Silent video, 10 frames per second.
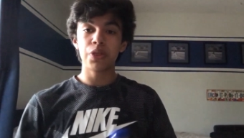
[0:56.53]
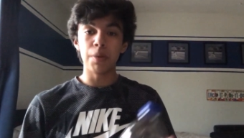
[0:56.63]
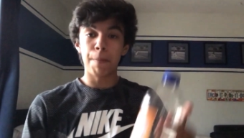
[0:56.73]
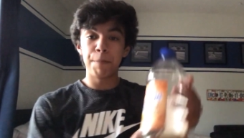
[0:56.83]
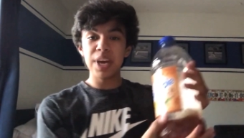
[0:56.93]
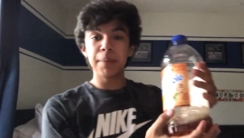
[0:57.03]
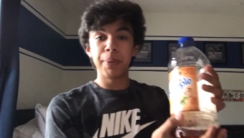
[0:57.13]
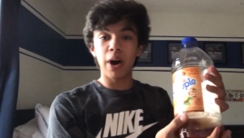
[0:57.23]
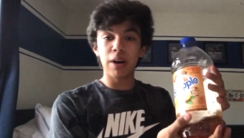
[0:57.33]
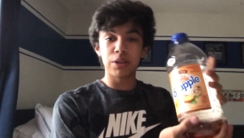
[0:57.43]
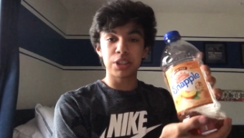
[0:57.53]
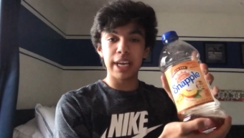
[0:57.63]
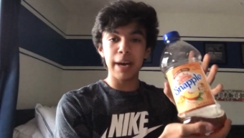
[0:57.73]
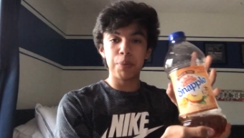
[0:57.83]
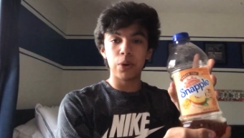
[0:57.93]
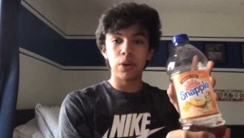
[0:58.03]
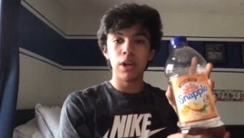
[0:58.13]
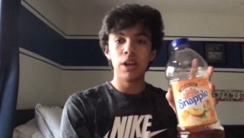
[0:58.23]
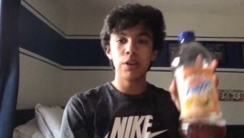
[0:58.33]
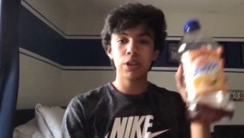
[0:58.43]
with the Big Bottle
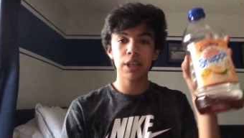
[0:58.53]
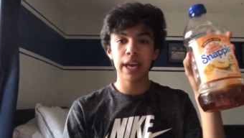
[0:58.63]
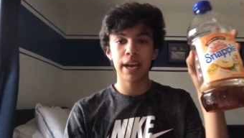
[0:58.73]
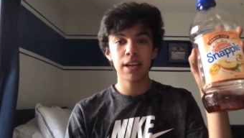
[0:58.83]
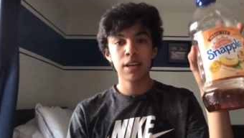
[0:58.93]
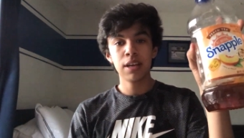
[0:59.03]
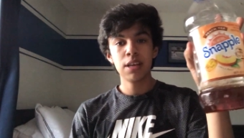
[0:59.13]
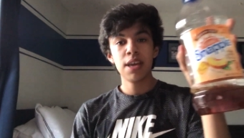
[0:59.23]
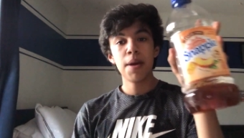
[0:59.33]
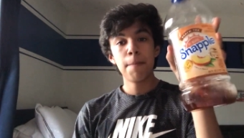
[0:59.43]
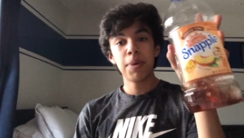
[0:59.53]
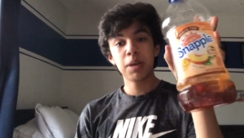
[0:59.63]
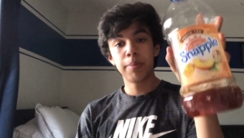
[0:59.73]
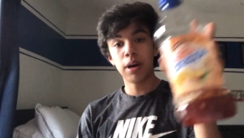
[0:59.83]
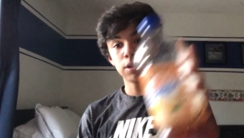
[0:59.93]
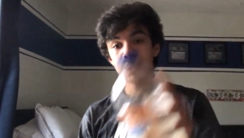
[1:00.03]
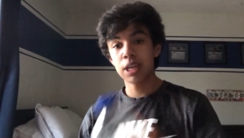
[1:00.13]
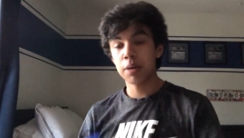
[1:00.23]
Snapple. Look at that. Big bottle